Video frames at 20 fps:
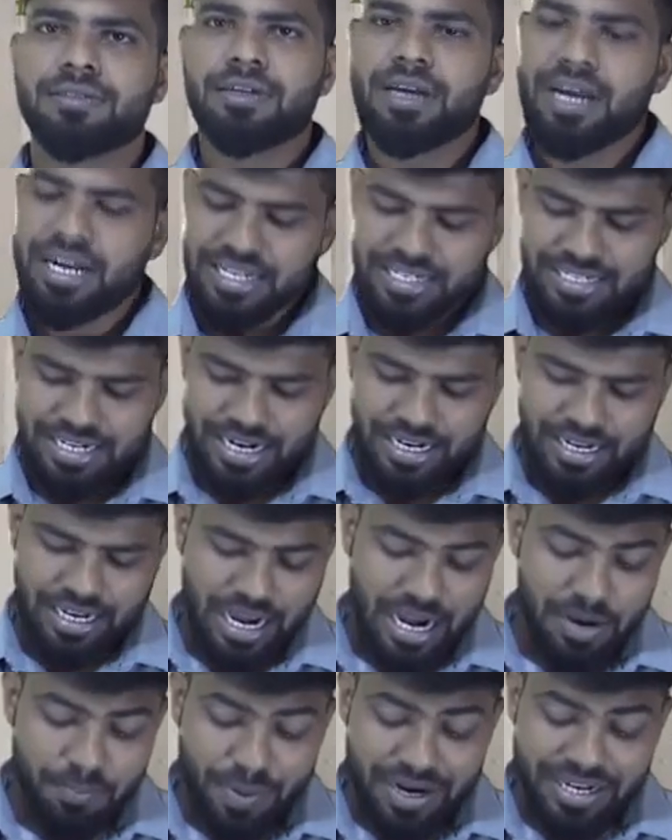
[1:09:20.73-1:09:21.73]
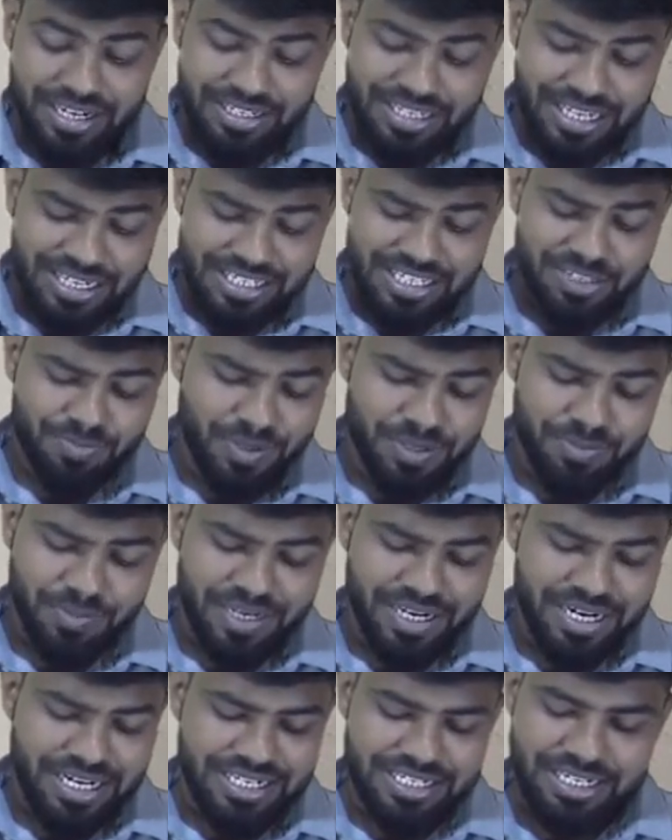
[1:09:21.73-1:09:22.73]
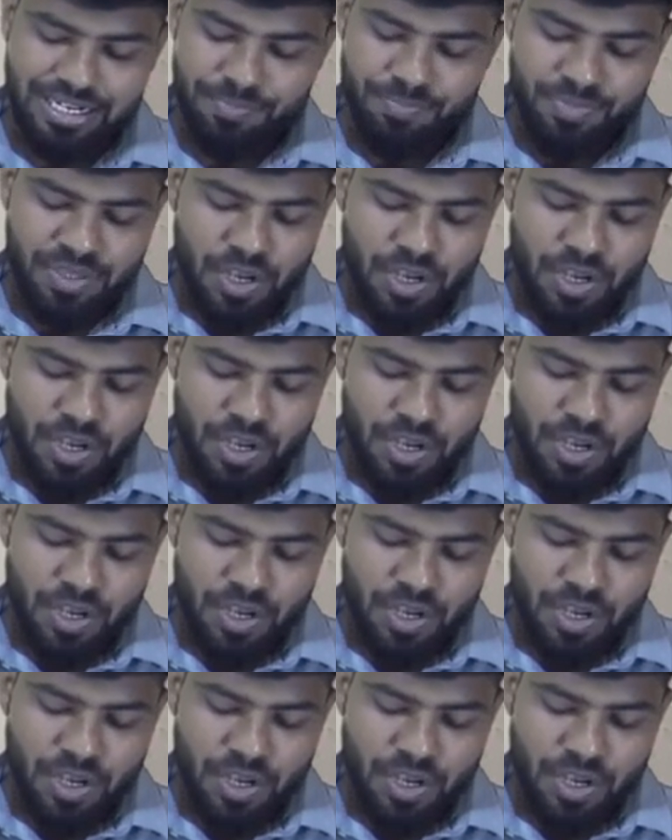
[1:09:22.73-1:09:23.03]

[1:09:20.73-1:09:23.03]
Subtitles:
Understanding? And but there is a specific condition,